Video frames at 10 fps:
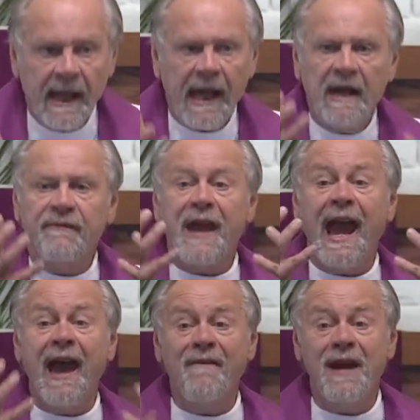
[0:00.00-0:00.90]
And if you
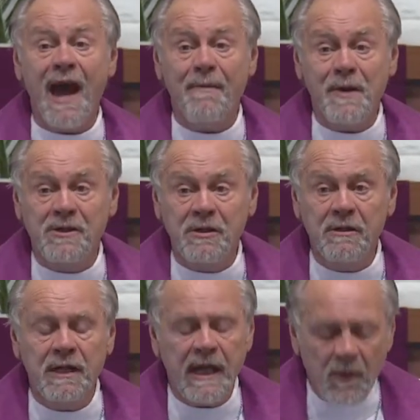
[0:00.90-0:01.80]
have an
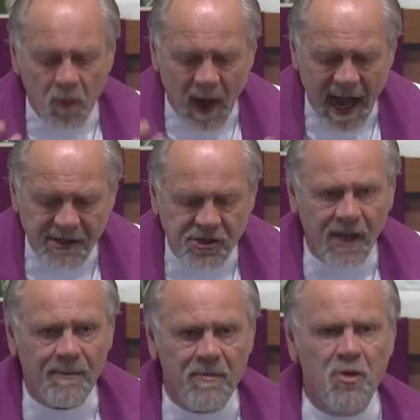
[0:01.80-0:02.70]
opportunity, watch
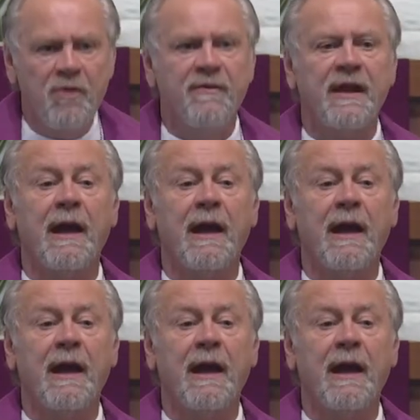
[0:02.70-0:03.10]
a movie.